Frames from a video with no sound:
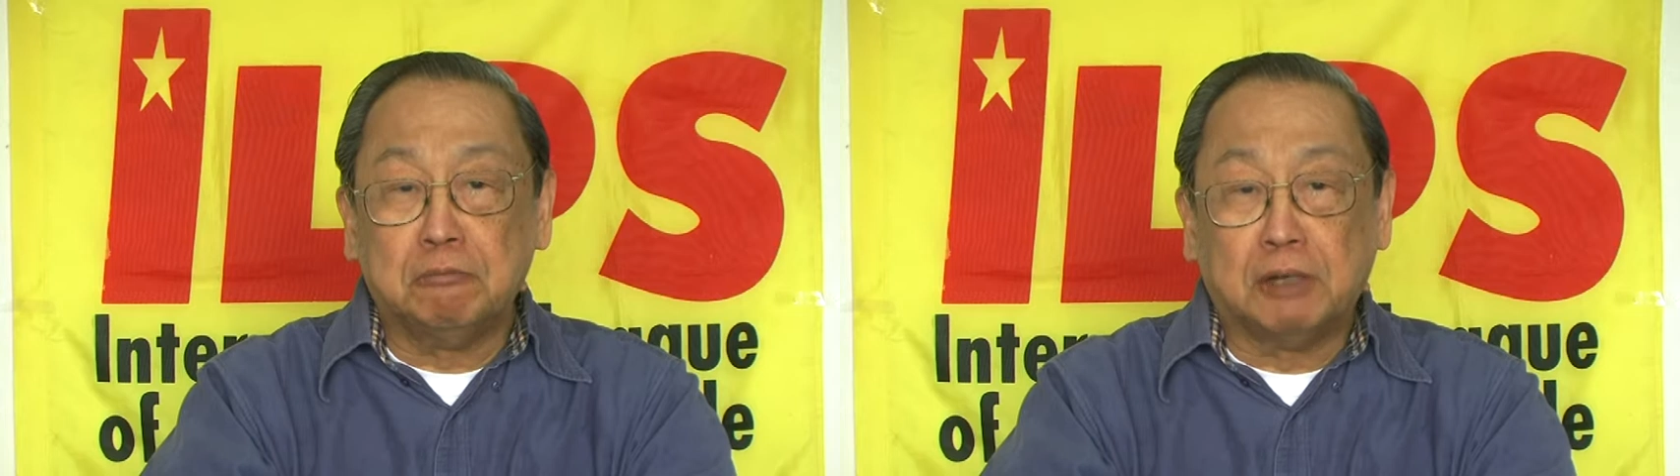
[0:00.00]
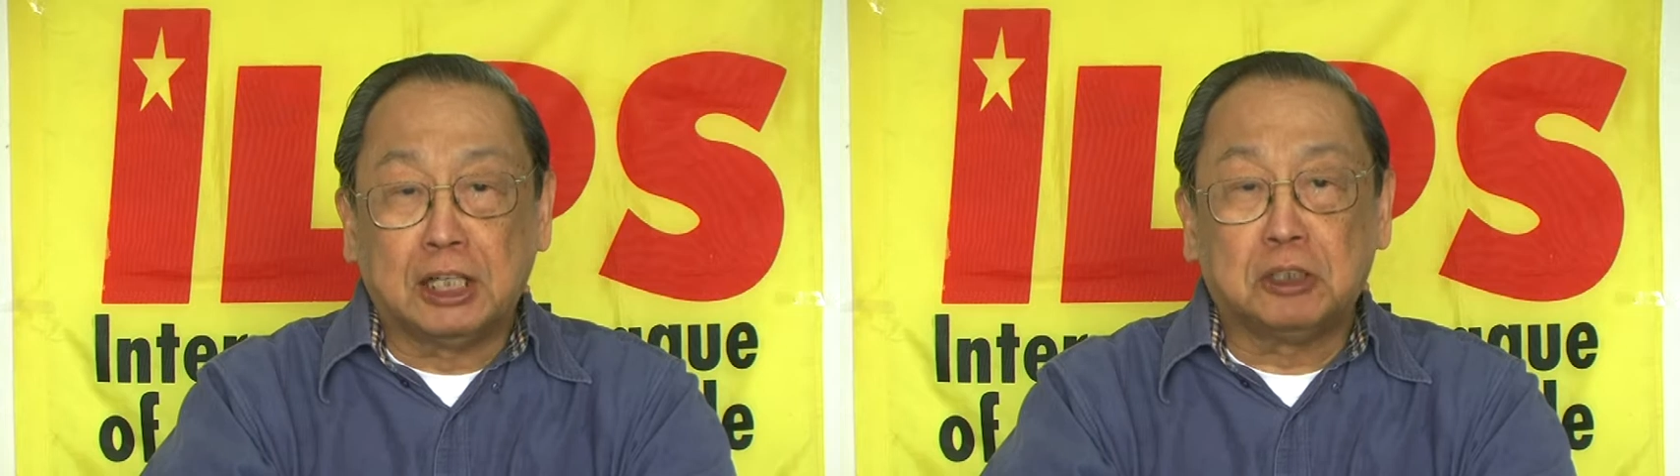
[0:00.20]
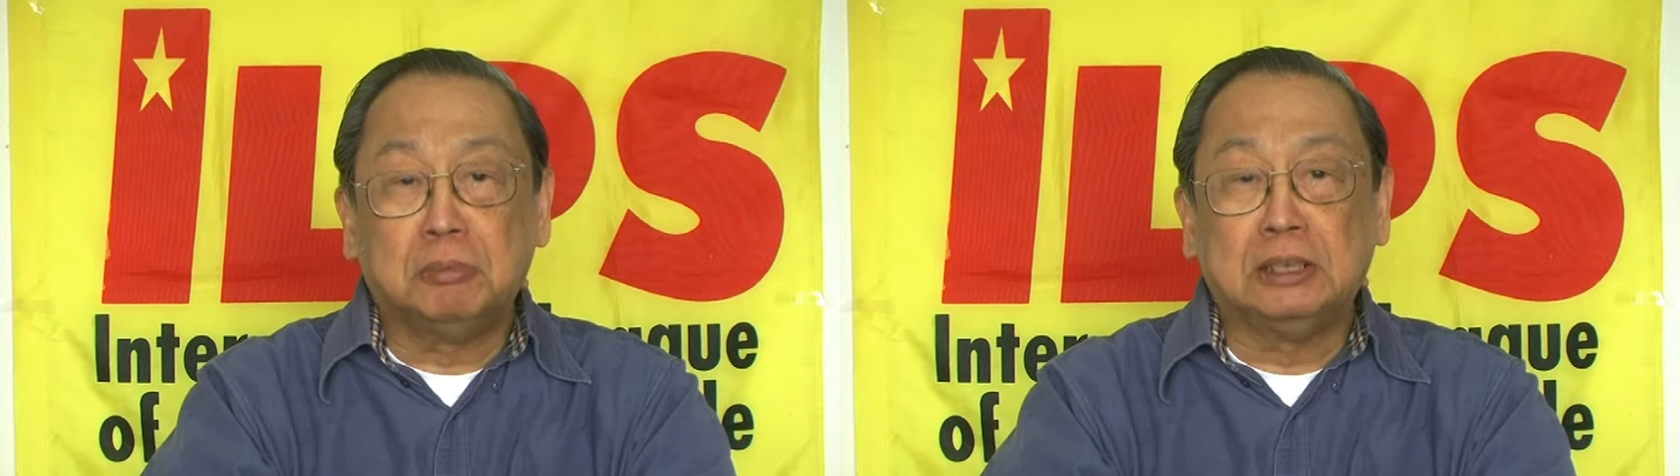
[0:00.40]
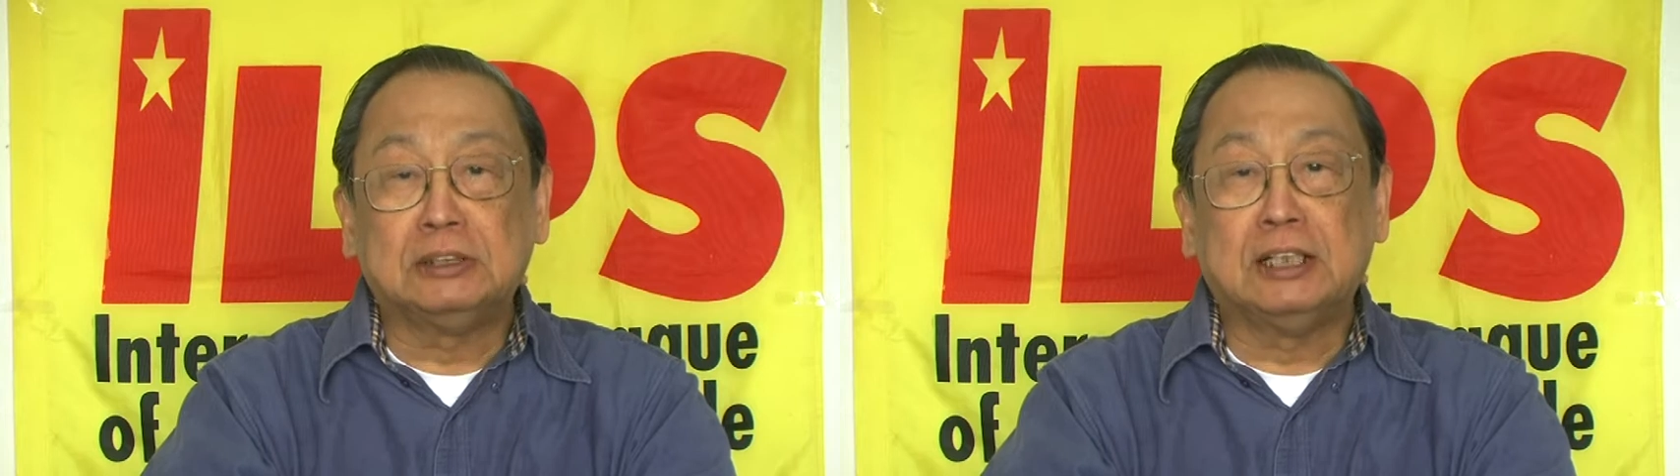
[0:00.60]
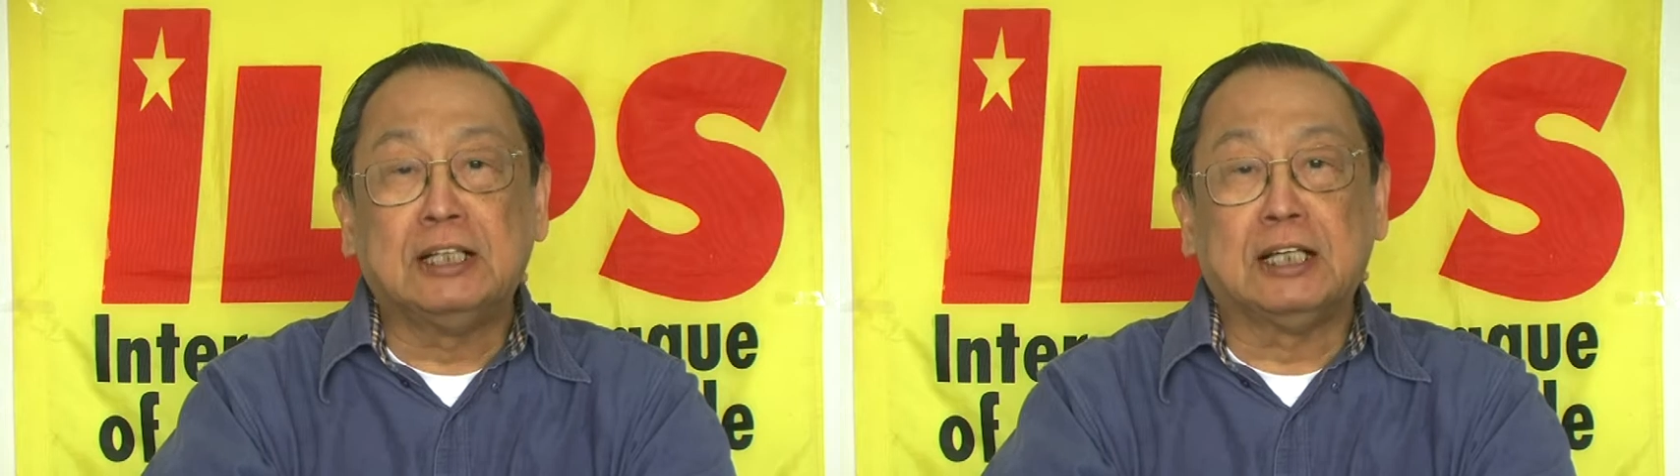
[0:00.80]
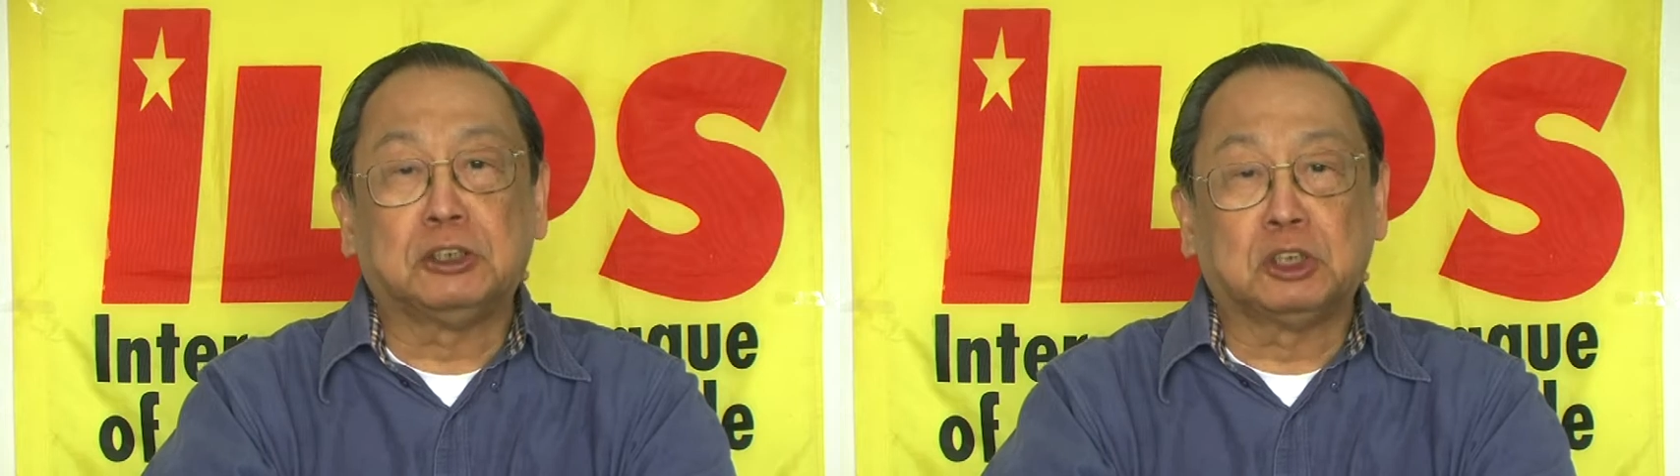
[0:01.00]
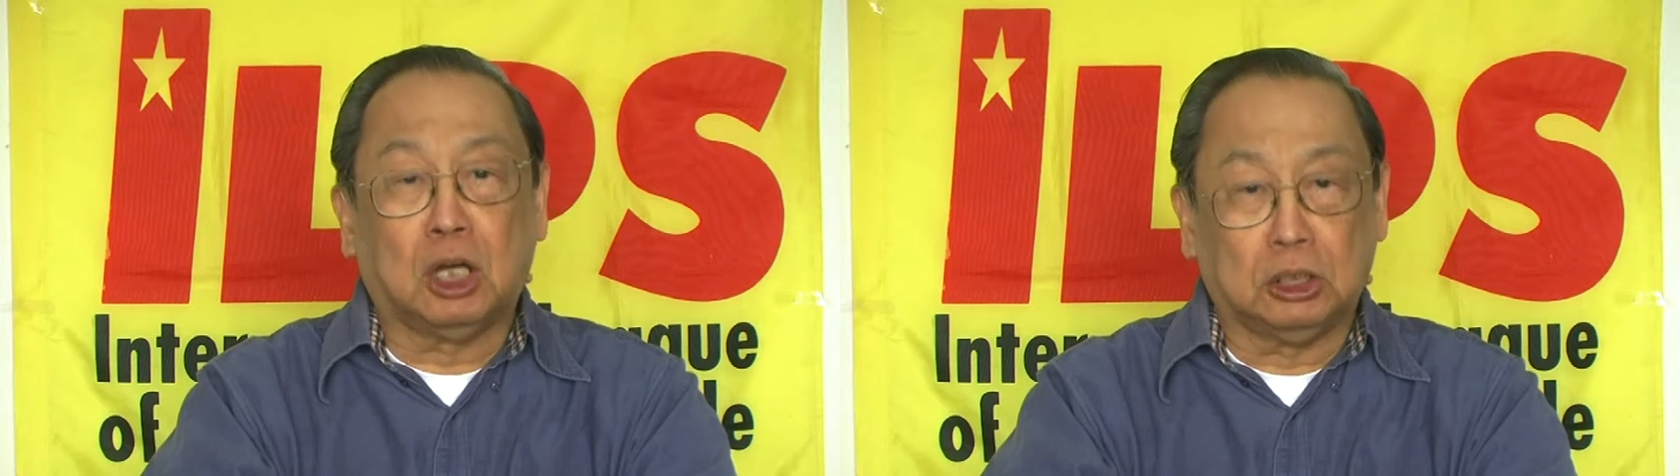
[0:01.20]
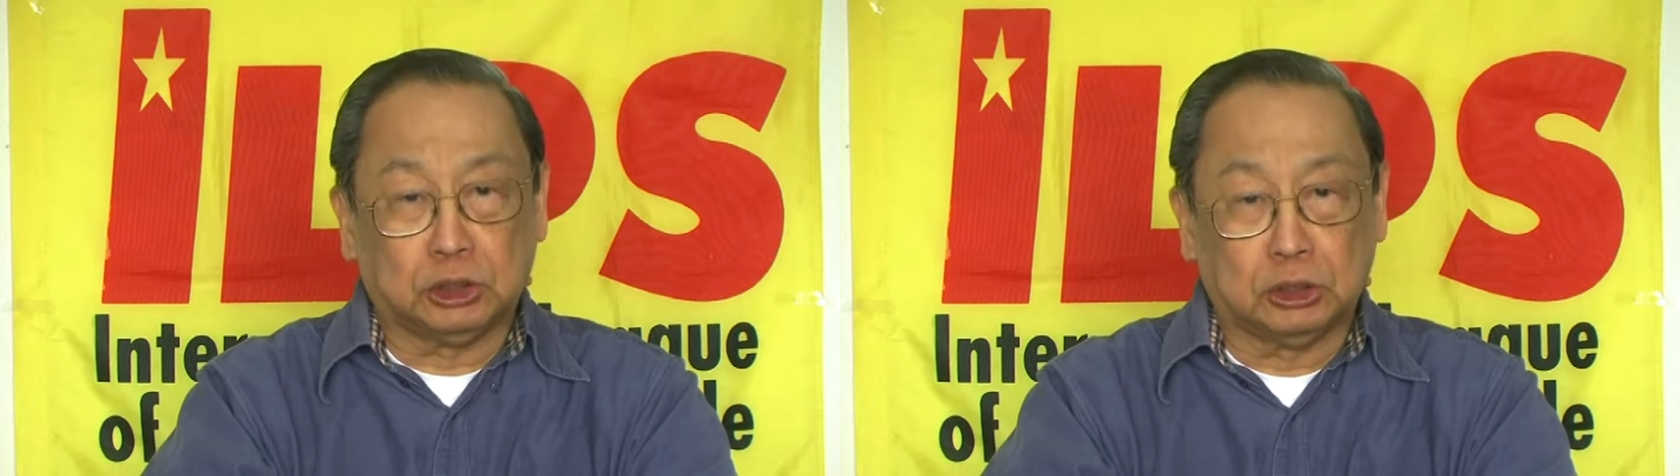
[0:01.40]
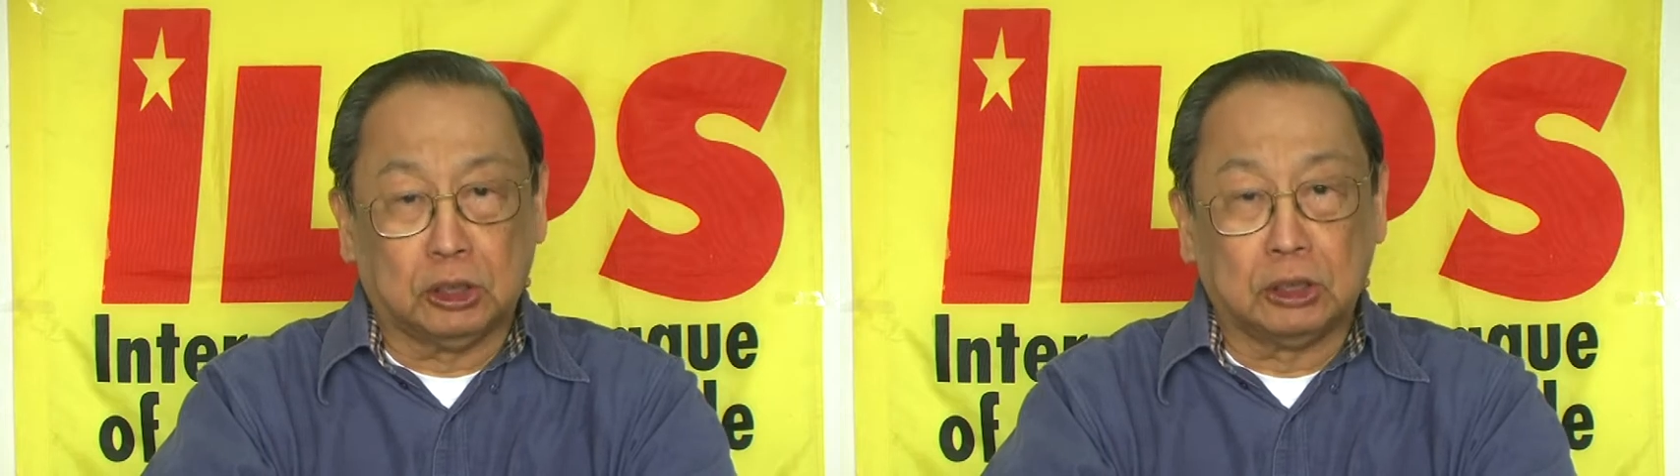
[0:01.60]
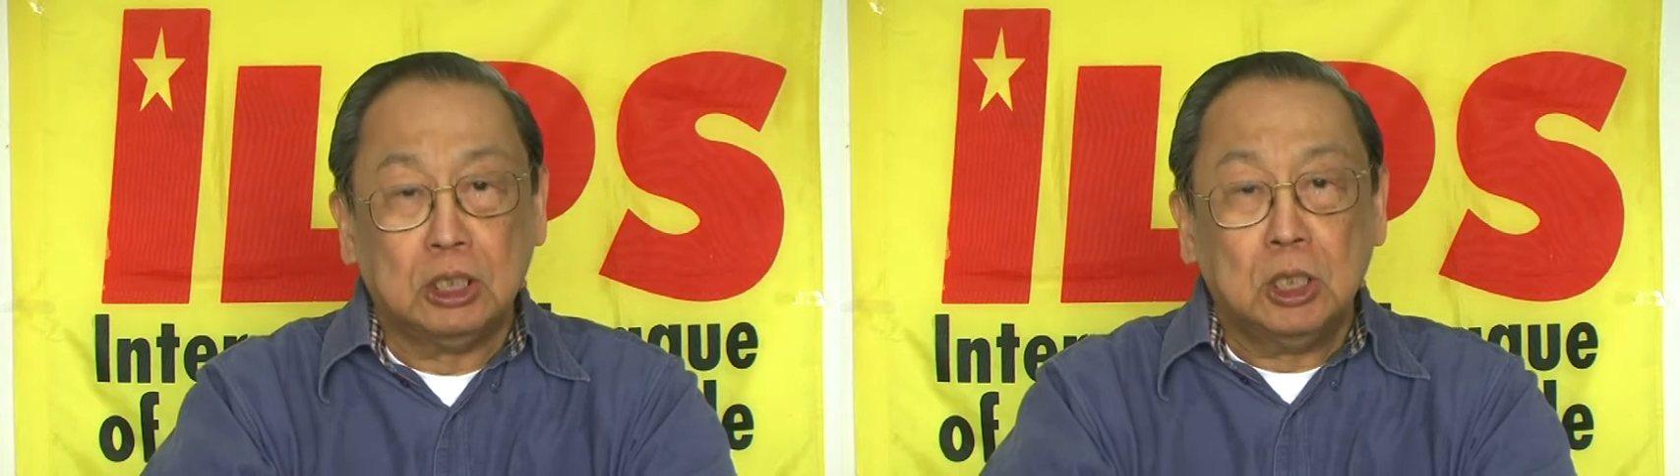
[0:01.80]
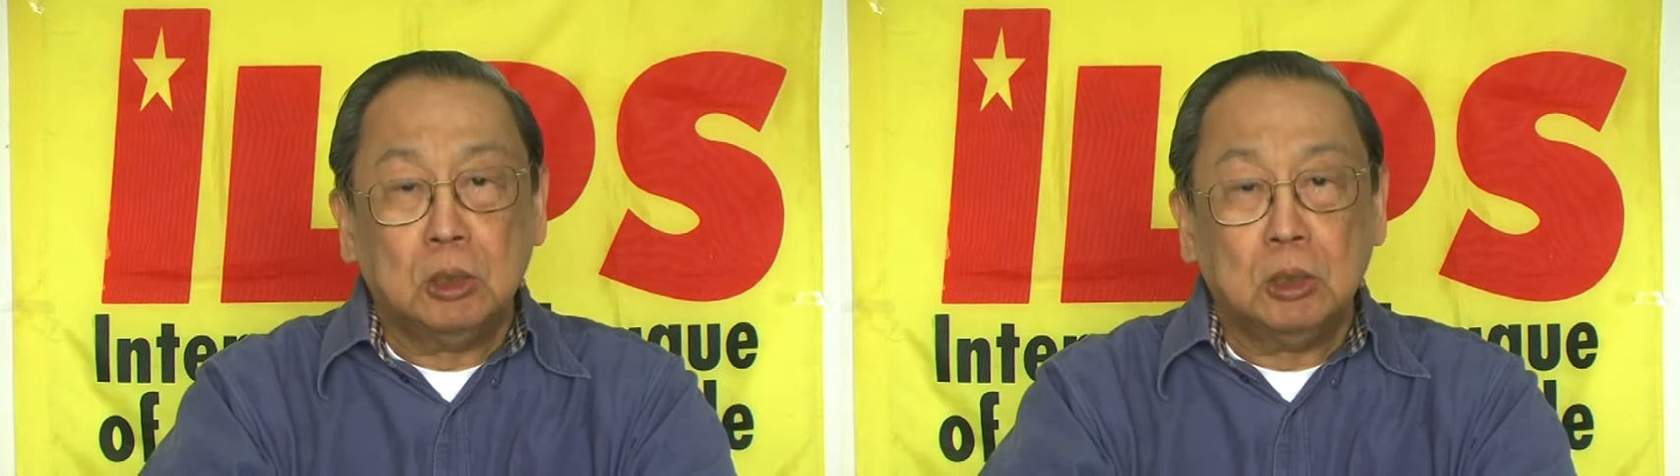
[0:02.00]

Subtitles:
environment and agriculture,